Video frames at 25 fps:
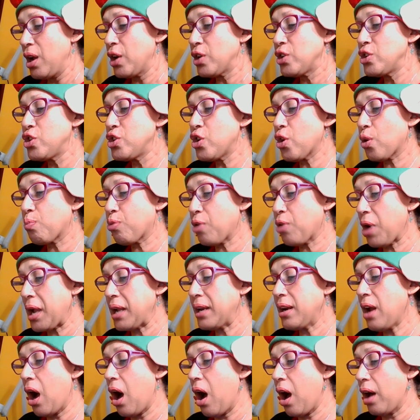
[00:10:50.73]
Your
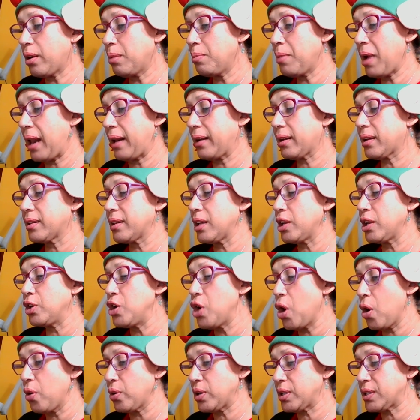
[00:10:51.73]
brain automatically
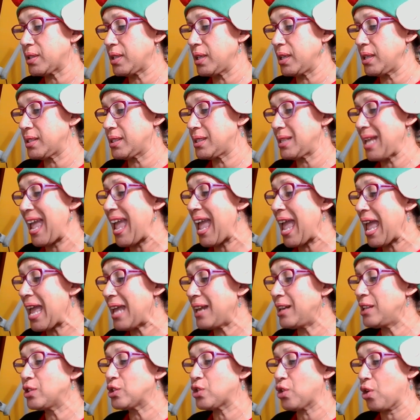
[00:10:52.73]
notices
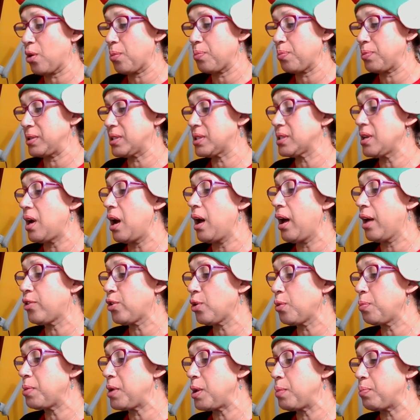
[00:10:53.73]
and interprets other
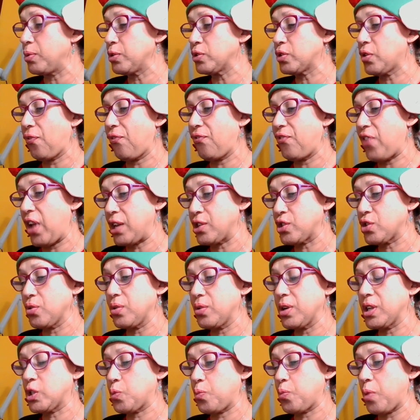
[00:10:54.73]
people's facial
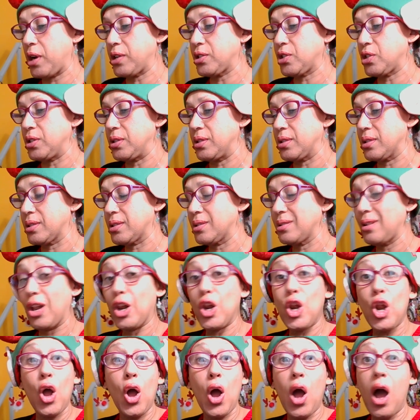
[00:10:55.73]
expressions
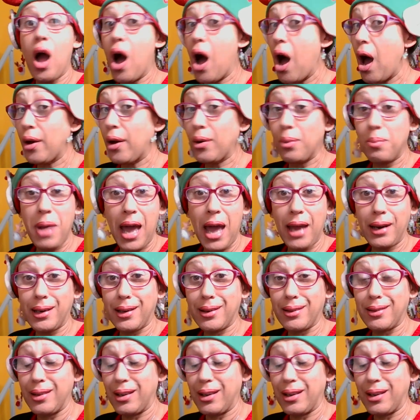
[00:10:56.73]
automatically.